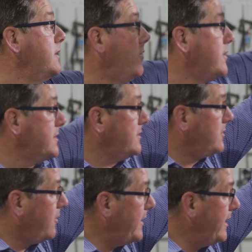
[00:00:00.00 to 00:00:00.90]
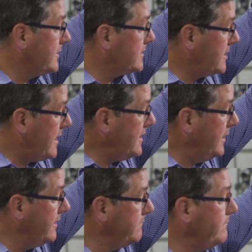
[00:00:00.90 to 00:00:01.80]
nice and tight and snug
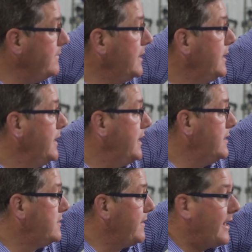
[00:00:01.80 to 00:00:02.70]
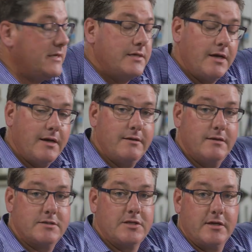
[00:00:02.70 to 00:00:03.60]
into
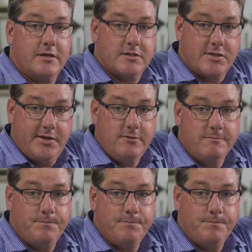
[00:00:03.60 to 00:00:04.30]
that silicone seal,